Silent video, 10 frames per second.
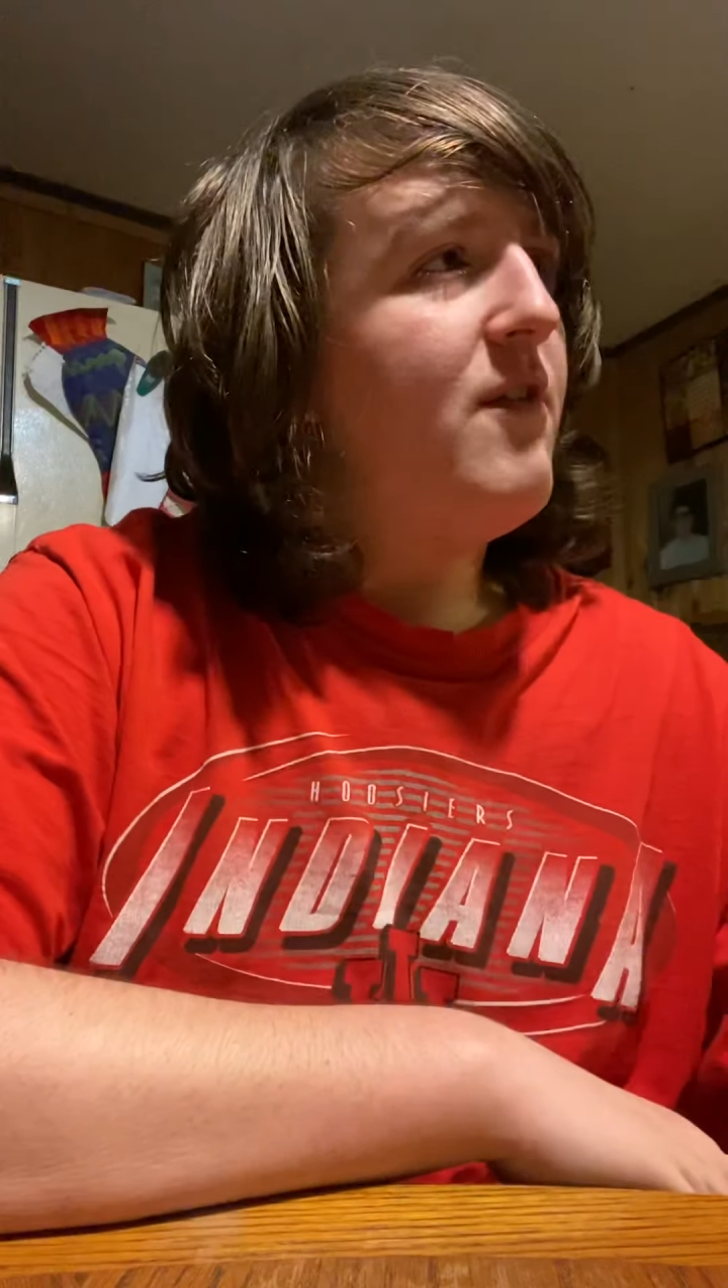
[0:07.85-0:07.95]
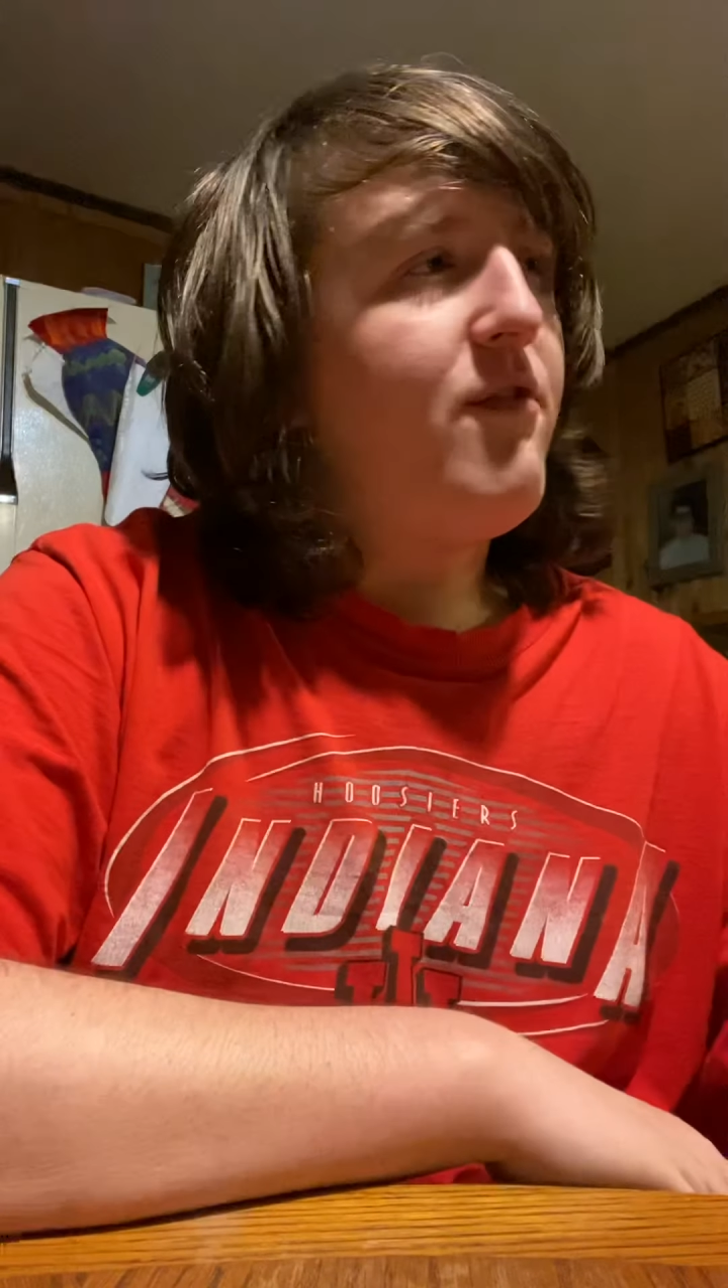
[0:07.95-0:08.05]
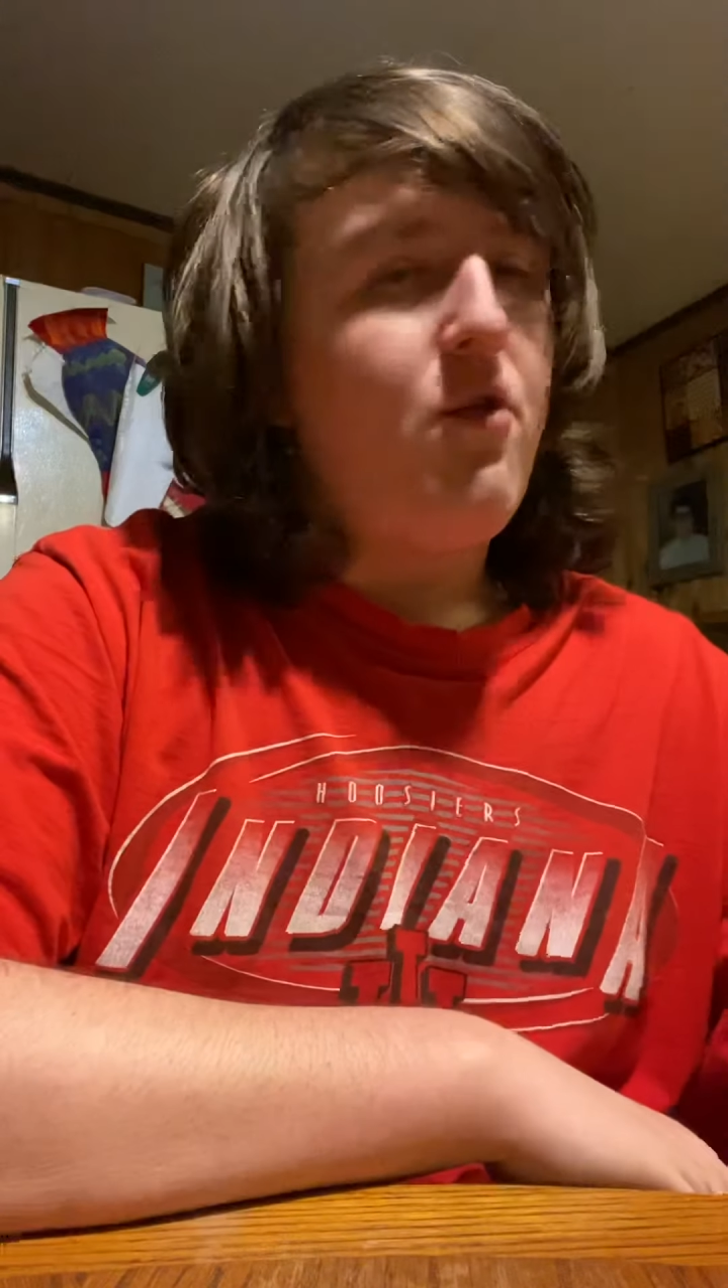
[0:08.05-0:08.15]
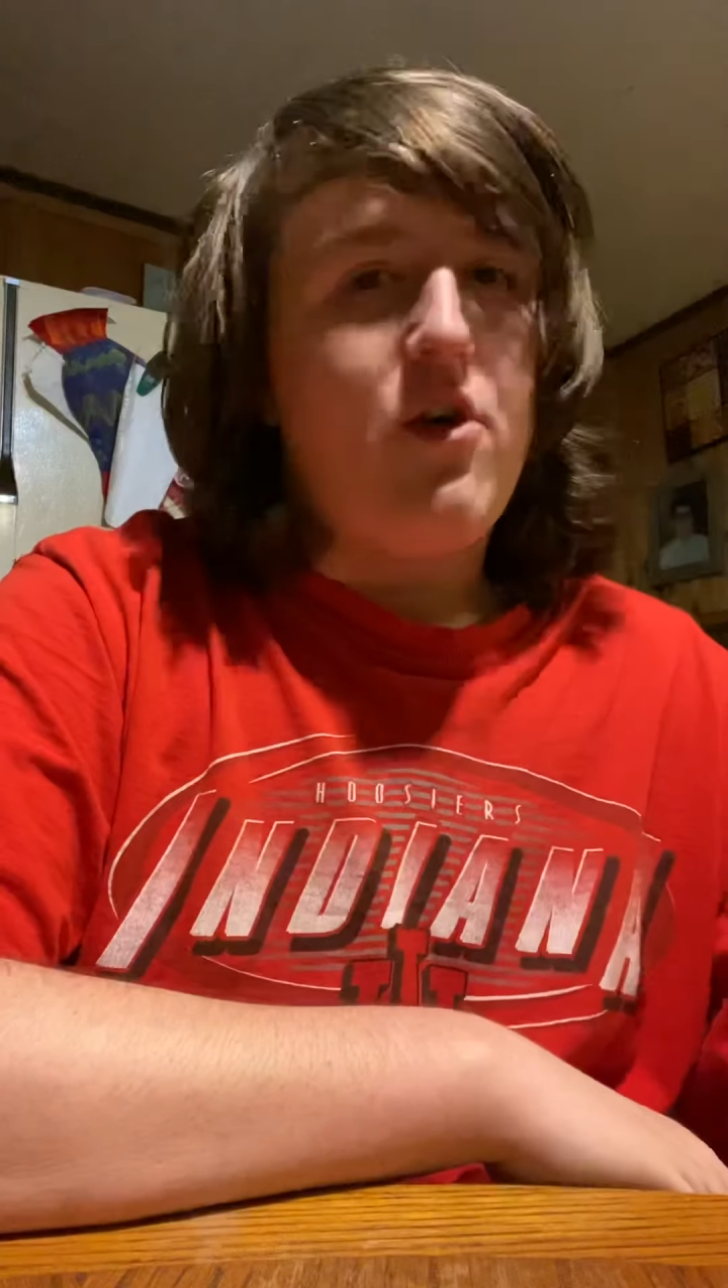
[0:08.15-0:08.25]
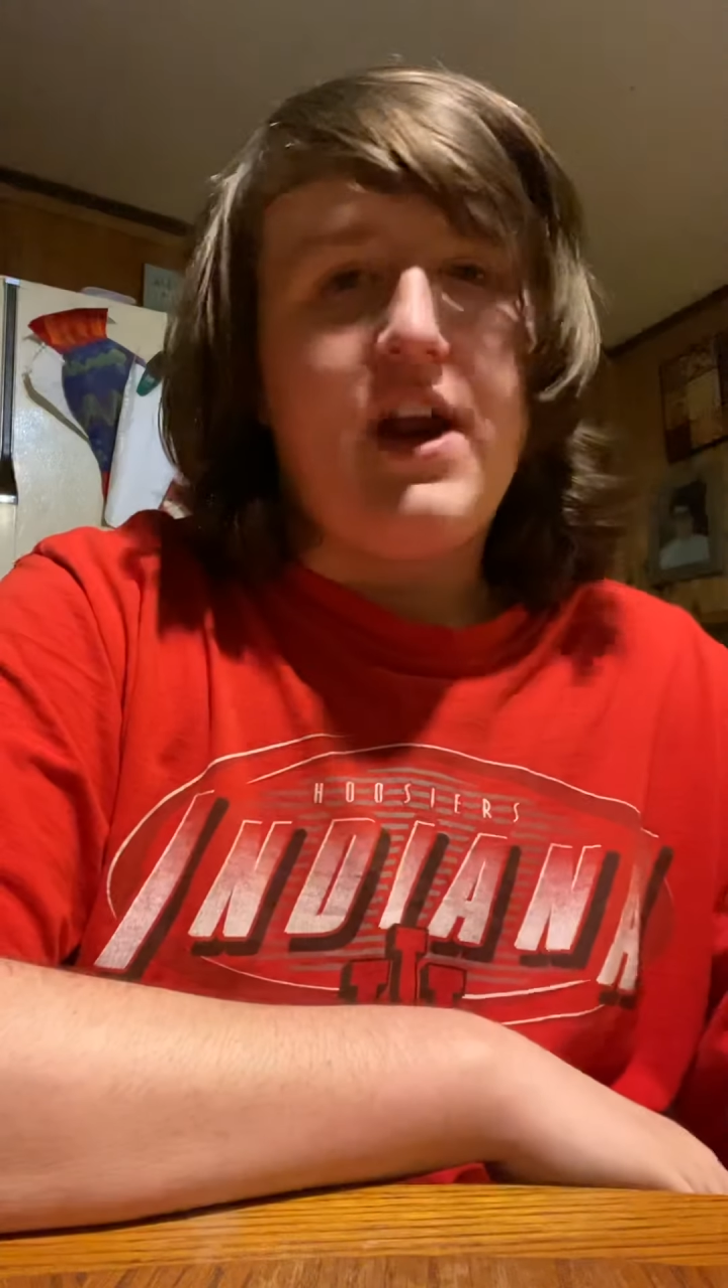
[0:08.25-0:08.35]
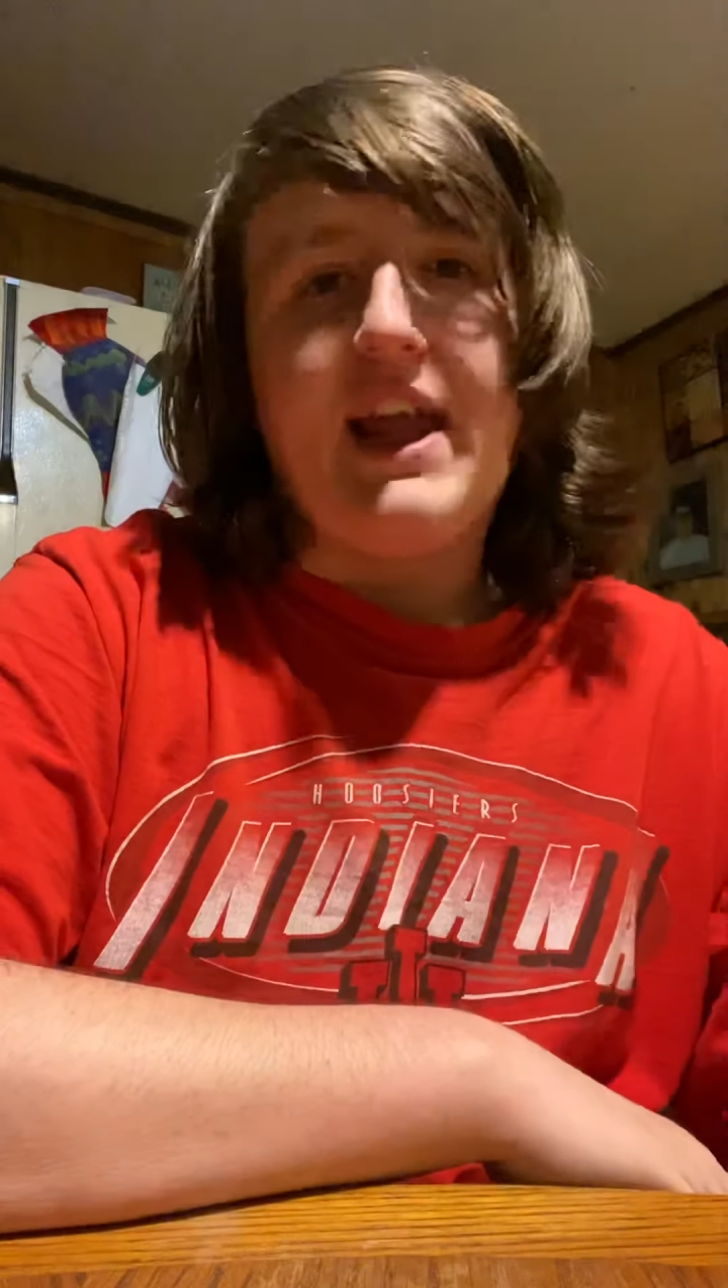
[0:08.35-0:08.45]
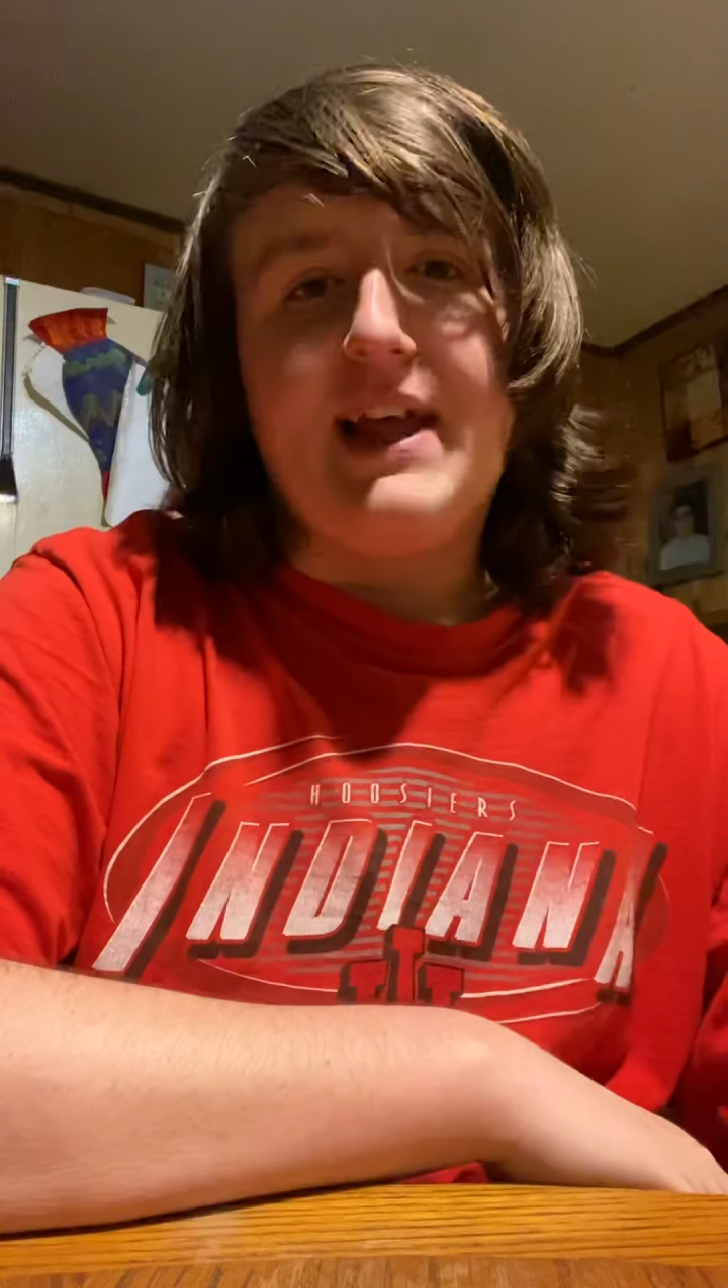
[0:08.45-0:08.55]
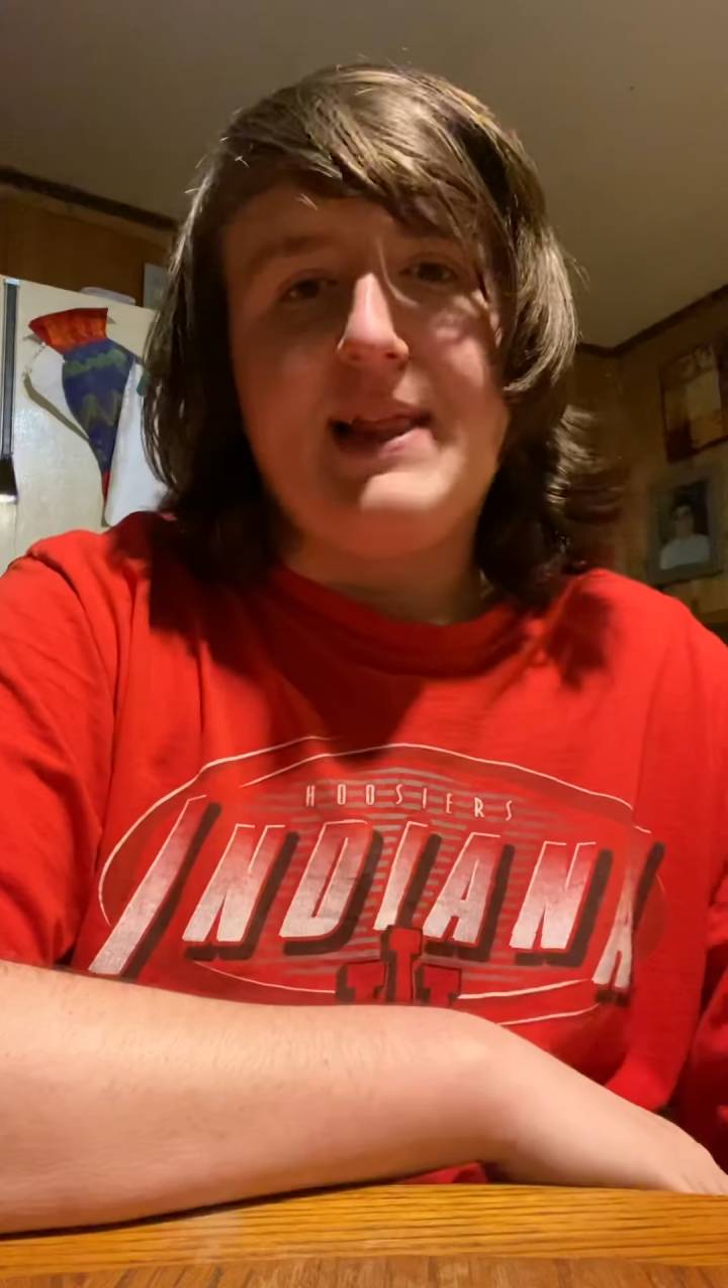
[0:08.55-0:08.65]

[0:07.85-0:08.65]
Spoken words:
for a